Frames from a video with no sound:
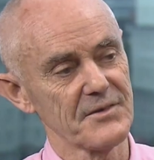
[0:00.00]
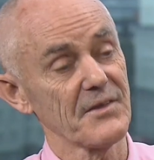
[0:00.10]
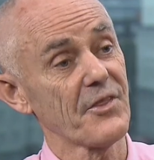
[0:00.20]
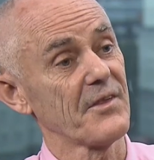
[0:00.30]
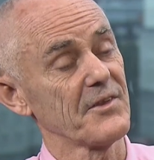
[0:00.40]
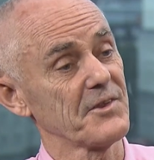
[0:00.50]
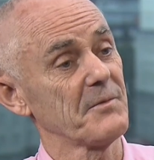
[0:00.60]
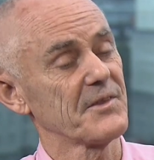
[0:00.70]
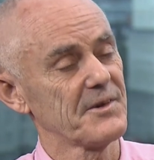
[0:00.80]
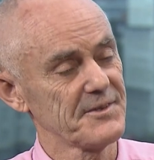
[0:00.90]
a
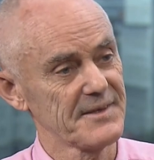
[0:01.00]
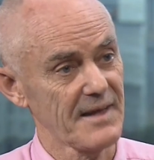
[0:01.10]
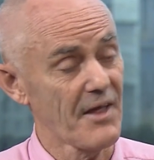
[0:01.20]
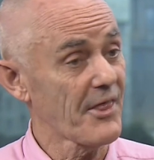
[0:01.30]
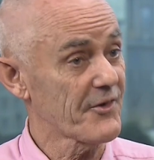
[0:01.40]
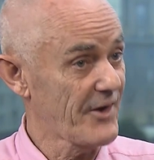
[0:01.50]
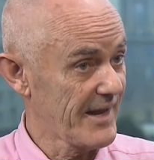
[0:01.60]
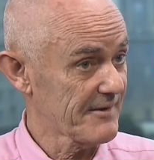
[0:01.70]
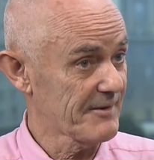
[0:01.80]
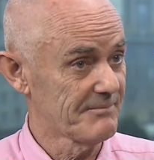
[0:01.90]

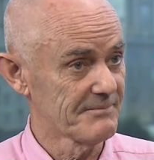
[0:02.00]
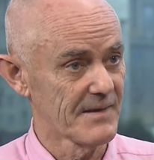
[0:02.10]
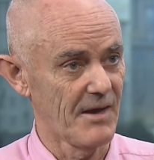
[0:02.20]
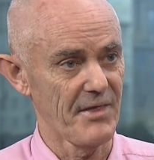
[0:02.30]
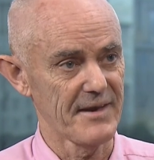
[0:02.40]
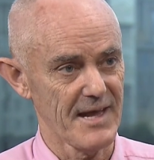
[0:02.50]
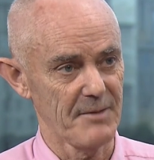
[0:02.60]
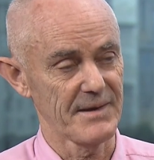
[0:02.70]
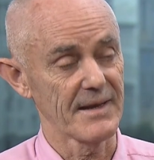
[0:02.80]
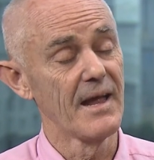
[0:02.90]
threat of that
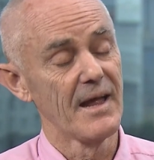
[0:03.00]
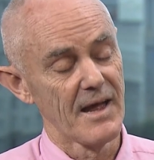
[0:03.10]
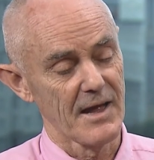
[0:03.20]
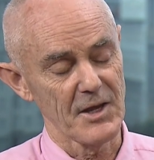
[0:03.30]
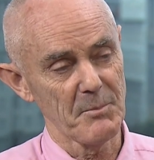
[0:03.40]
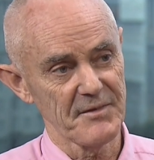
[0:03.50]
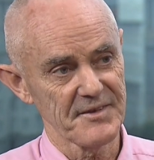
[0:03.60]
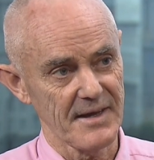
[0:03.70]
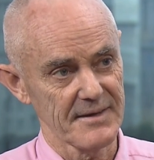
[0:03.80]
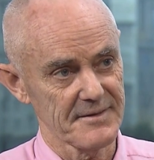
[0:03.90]
happening. A number of
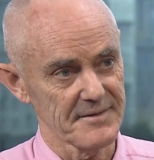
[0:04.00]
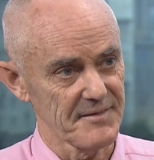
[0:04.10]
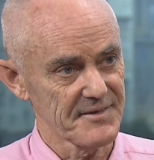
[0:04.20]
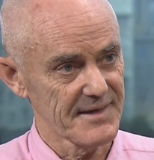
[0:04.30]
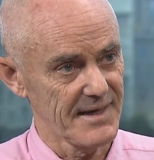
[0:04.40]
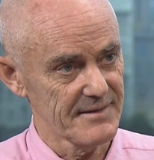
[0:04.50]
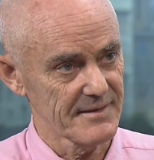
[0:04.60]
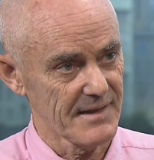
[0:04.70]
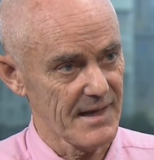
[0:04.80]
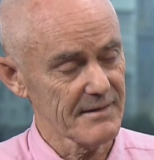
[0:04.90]
scientists have
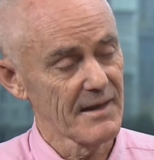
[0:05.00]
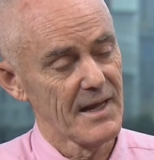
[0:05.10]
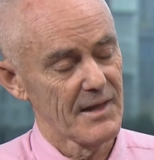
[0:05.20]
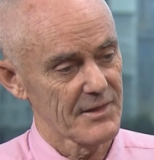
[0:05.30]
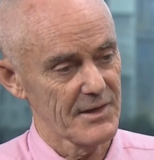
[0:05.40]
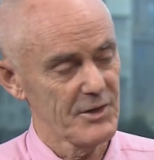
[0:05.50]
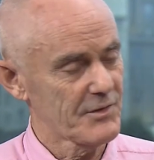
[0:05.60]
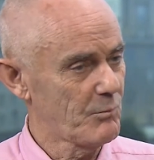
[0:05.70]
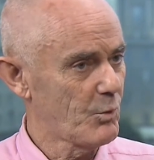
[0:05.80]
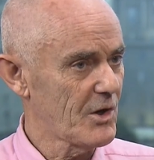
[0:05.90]
stated that
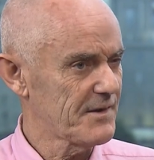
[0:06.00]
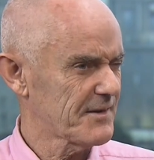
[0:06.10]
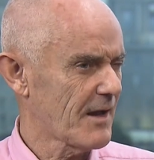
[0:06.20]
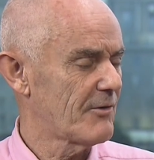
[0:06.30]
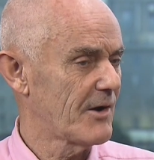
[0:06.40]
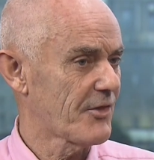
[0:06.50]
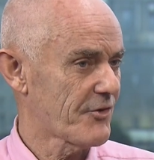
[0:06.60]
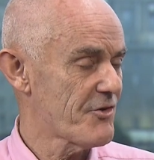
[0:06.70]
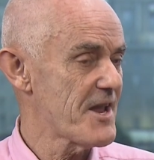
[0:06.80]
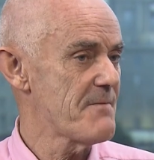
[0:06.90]
the world has got around
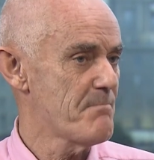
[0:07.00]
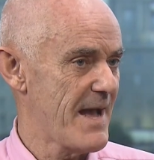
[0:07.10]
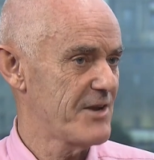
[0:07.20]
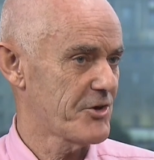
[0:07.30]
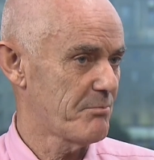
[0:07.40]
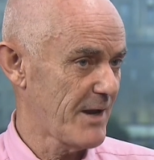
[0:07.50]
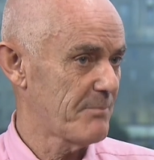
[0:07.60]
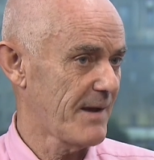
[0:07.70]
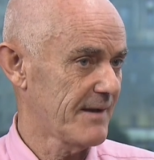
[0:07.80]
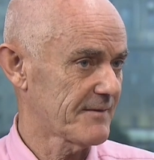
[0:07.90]
3 major
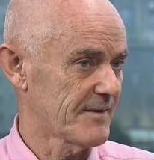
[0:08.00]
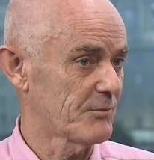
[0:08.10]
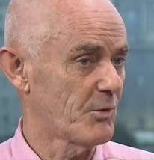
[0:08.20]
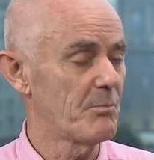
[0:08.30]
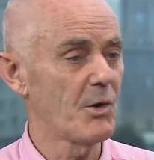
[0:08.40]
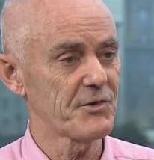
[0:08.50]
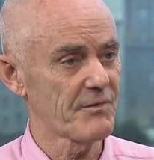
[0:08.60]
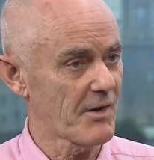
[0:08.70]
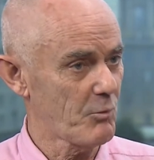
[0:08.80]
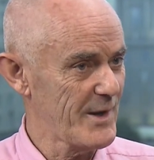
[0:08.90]
bread baskets where most
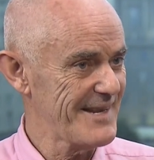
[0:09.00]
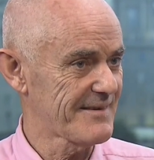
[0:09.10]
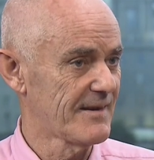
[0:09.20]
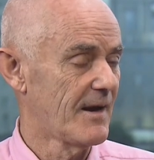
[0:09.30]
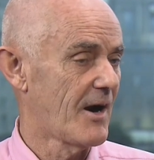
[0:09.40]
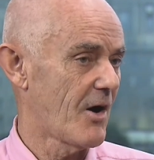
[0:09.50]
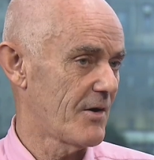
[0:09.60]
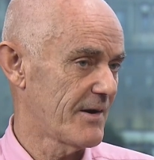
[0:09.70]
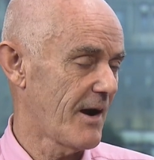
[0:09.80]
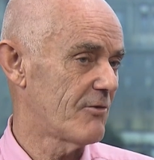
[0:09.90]
of our wheat, our
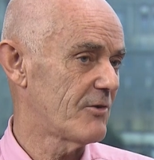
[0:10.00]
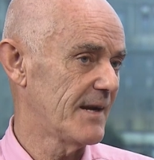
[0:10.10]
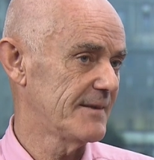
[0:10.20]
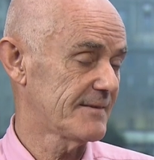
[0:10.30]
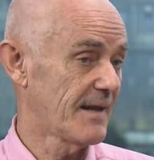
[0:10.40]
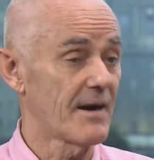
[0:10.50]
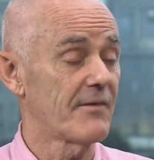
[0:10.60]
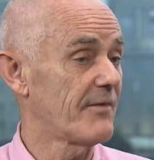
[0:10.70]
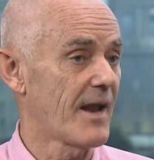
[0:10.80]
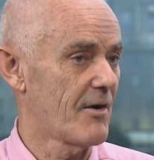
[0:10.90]
rice and our
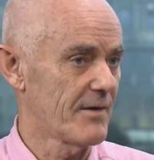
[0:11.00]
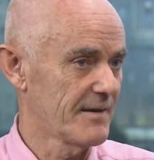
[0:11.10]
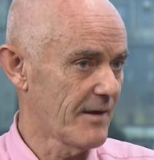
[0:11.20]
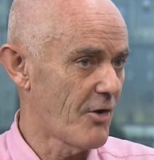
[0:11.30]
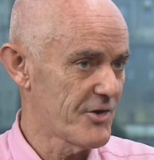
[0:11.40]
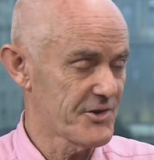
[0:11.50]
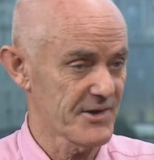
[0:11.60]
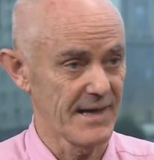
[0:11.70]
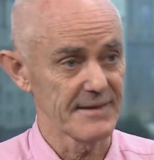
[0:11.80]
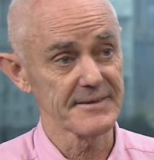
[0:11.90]
flour
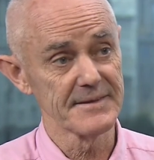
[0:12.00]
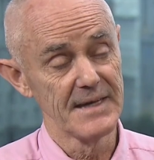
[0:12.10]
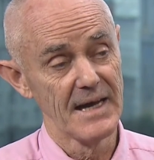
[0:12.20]
originates.